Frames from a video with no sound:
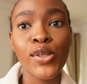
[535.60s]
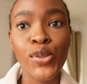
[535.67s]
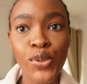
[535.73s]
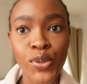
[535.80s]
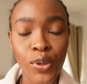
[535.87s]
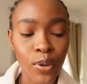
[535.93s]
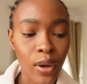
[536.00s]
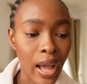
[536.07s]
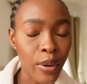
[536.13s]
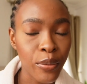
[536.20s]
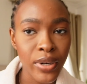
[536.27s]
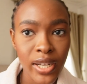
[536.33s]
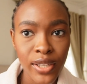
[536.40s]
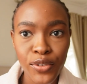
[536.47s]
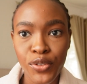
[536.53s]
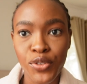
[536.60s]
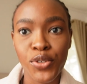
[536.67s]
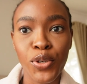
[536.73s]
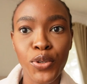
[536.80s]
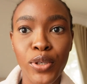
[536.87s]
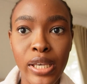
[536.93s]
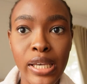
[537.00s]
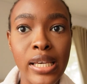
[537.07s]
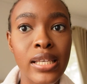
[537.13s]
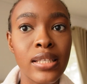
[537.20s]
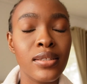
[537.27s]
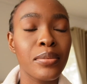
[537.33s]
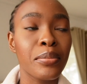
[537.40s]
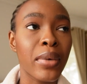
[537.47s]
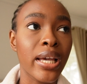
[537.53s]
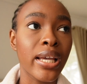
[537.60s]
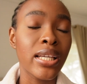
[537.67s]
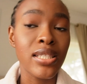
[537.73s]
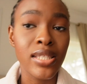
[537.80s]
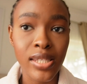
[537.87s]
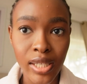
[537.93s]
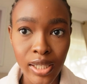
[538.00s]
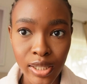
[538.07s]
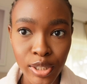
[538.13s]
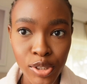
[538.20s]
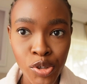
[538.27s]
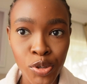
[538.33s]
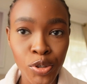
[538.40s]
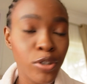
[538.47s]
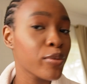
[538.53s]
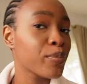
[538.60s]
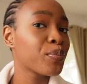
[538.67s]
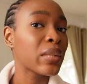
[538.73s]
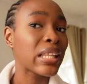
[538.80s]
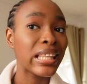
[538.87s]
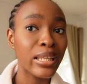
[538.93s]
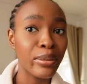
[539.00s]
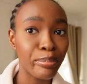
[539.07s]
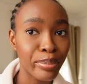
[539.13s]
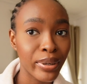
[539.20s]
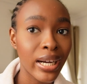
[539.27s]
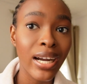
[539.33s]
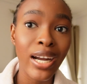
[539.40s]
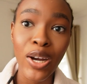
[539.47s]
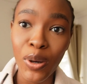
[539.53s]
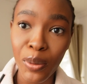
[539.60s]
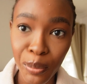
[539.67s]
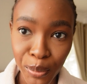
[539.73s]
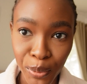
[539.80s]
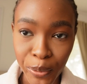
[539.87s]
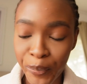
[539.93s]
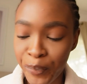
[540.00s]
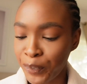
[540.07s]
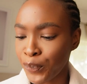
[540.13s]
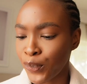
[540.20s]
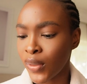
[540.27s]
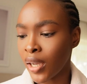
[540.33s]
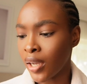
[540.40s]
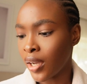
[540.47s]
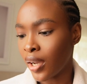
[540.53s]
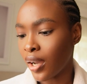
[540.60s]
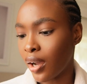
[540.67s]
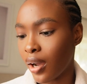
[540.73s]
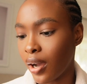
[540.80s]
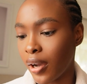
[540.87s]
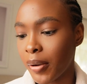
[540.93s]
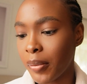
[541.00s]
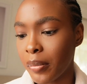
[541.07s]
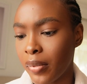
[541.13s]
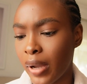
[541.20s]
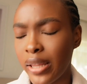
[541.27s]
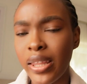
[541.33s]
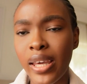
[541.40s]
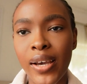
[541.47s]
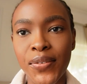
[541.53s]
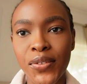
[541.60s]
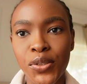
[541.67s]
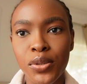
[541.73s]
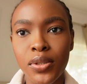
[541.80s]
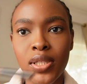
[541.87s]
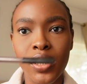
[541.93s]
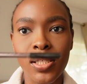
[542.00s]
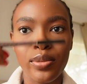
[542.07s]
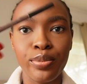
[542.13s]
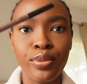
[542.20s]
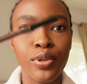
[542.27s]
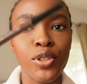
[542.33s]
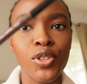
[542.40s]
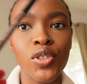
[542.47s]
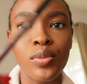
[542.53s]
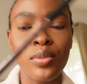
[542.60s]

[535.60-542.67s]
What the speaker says: So I wanted to show you guys my signature lip combo. I think I've shown this brush